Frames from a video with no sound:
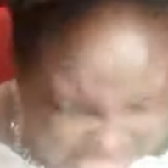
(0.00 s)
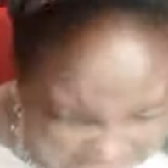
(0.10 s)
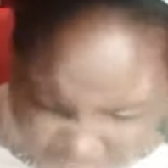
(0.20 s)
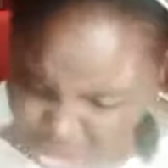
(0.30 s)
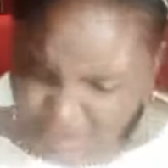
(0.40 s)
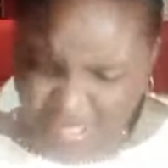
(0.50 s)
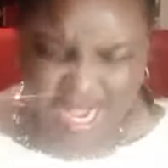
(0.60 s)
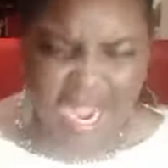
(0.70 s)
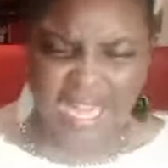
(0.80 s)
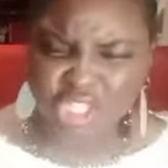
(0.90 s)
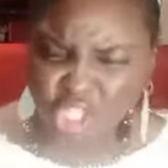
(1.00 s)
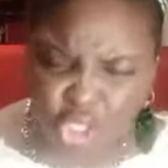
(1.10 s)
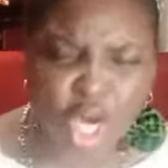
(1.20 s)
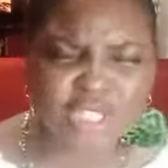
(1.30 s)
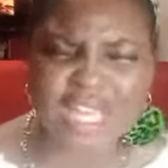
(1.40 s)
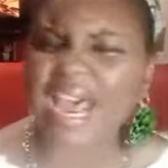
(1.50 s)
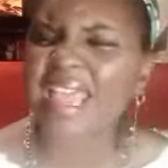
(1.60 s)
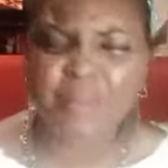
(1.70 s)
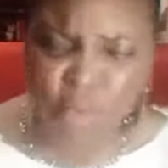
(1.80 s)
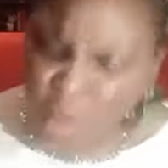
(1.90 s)
Teach me, God, to know that
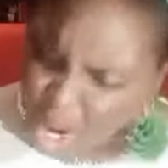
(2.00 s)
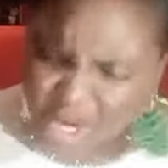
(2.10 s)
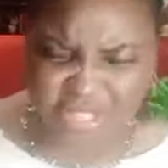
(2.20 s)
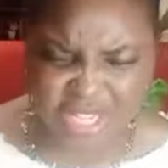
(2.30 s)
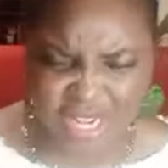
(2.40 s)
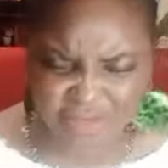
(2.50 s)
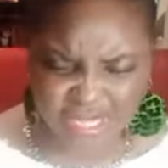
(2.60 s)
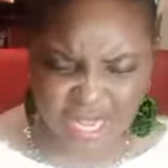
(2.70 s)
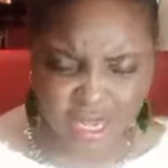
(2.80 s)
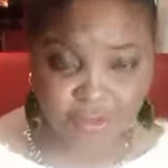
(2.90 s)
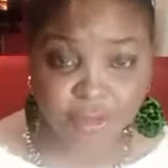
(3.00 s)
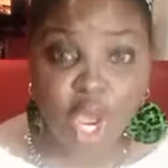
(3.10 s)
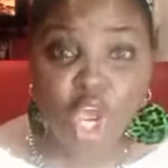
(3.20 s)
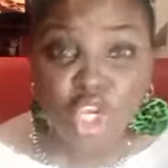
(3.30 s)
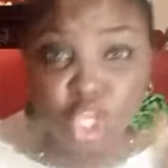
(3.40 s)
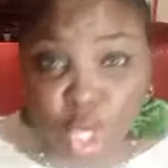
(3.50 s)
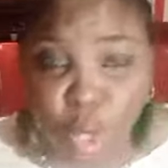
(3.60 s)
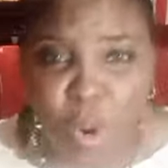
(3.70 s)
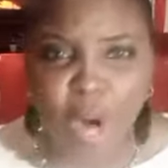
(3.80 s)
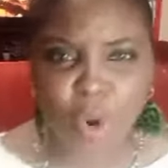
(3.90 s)
I am worthy of love.
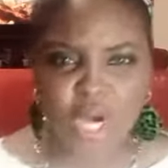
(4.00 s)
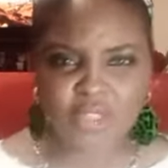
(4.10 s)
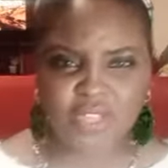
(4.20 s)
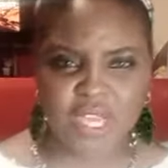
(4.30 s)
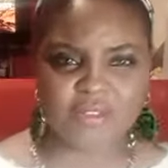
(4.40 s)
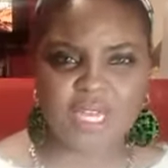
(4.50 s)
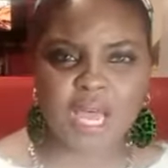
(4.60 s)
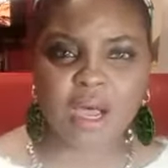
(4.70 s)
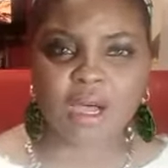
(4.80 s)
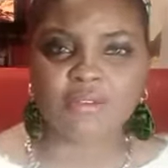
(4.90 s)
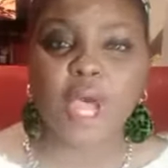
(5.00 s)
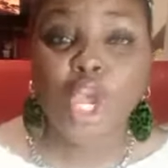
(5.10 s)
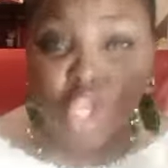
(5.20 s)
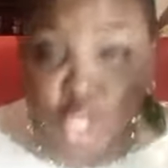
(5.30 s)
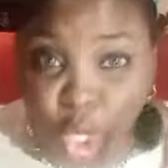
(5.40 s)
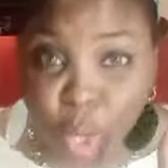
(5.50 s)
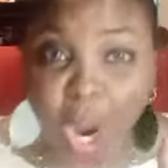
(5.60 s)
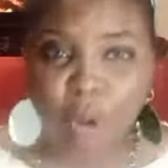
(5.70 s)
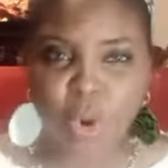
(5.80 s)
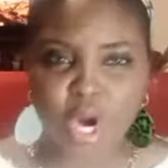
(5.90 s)
You are worthy of love. You
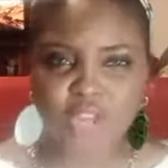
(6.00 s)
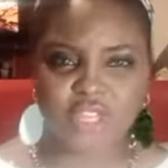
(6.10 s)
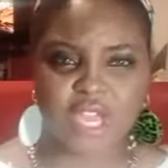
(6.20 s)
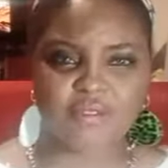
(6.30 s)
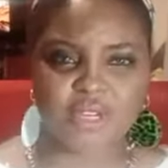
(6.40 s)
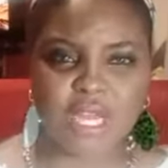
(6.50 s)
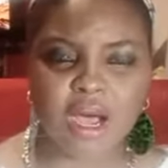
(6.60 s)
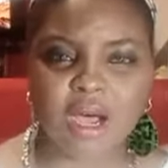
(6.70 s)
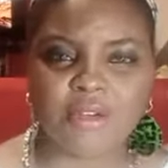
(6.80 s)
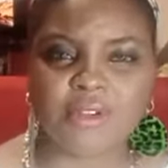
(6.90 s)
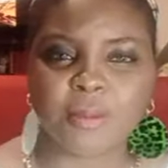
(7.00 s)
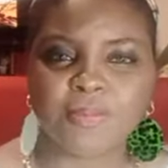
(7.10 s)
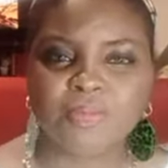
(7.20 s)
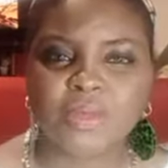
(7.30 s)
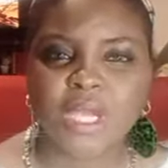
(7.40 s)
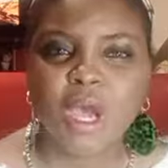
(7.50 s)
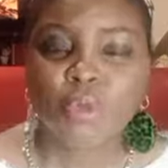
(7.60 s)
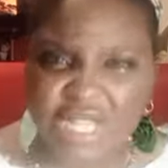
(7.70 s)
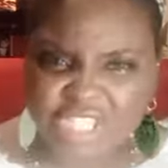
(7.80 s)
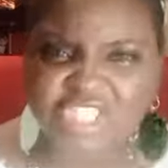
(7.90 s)
are worthy of love.
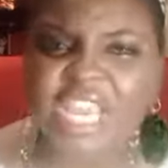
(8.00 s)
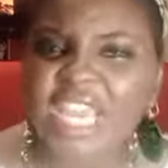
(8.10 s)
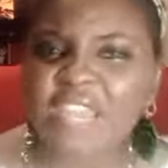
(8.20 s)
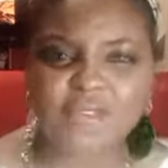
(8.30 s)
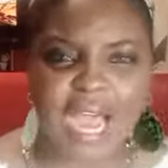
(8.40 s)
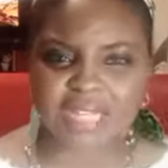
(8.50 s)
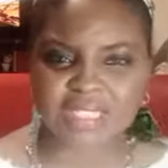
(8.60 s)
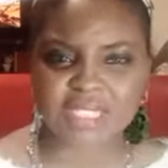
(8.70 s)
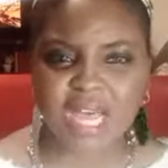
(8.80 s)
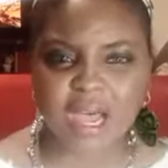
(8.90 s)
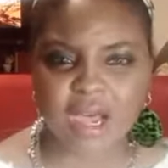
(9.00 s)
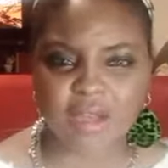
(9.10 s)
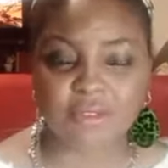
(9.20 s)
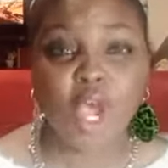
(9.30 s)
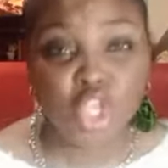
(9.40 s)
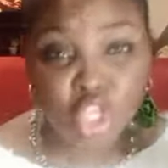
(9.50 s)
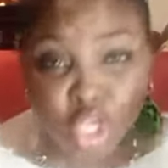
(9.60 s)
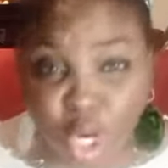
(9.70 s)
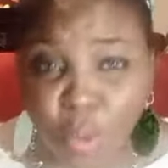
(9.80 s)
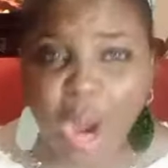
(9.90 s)
Receive God's love.
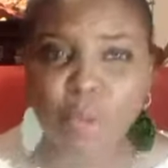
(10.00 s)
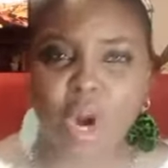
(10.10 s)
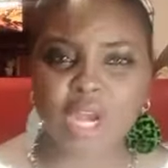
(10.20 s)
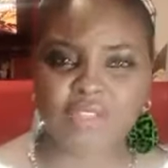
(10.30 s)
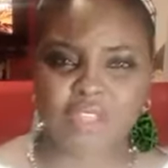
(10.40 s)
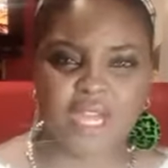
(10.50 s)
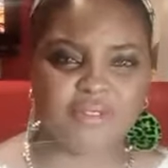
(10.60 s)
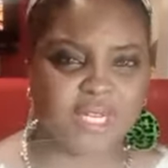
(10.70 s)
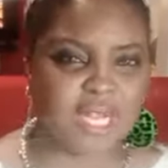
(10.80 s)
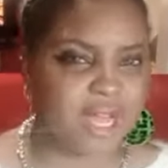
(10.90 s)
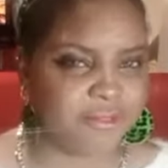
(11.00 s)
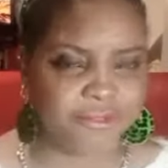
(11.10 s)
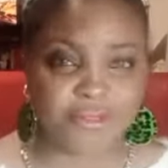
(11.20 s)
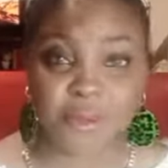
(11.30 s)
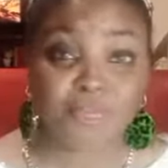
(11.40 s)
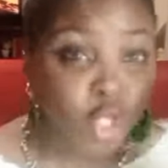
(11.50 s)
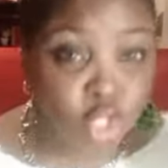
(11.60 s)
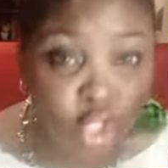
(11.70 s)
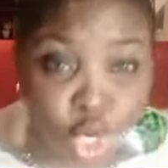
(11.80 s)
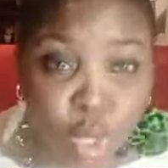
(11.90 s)
You are worthy of love.
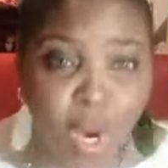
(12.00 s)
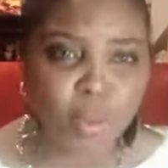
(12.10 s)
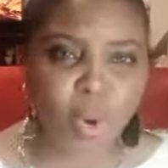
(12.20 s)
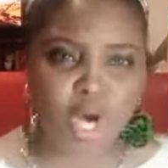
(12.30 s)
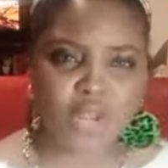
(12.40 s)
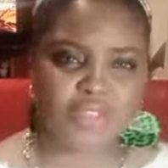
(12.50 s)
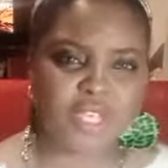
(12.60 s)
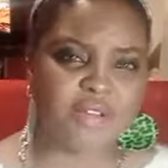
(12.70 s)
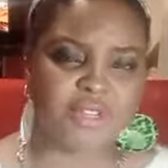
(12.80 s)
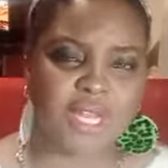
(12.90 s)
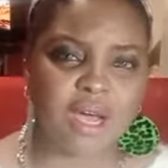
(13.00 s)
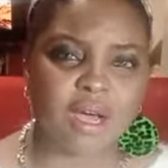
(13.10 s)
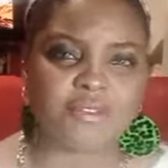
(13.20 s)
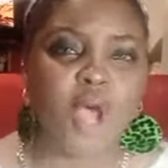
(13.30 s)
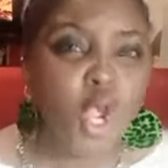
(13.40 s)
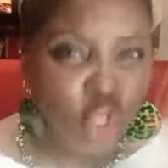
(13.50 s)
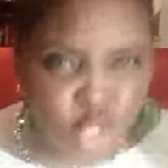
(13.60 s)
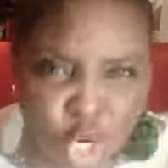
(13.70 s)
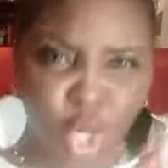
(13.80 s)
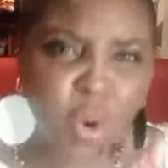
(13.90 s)
You are worthy of love.
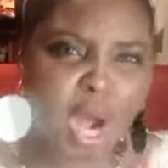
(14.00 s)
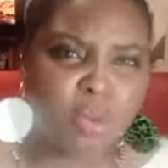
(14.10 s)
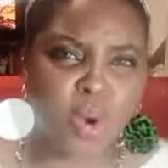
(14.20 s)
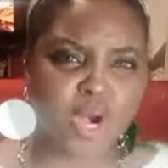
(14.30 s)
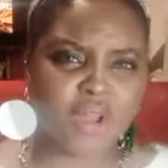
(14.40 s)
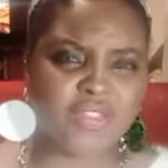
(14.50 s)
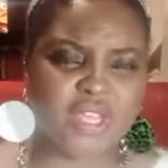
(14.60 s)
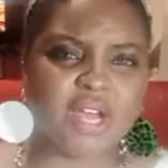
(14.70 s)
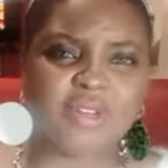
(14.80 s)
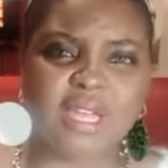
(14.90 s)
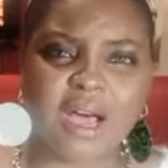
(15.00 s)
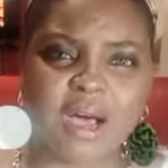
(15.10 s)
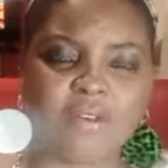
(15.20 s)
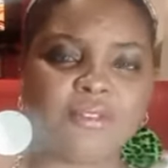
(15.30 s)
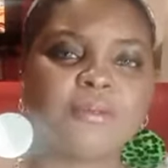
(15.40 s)
You are worthy of love.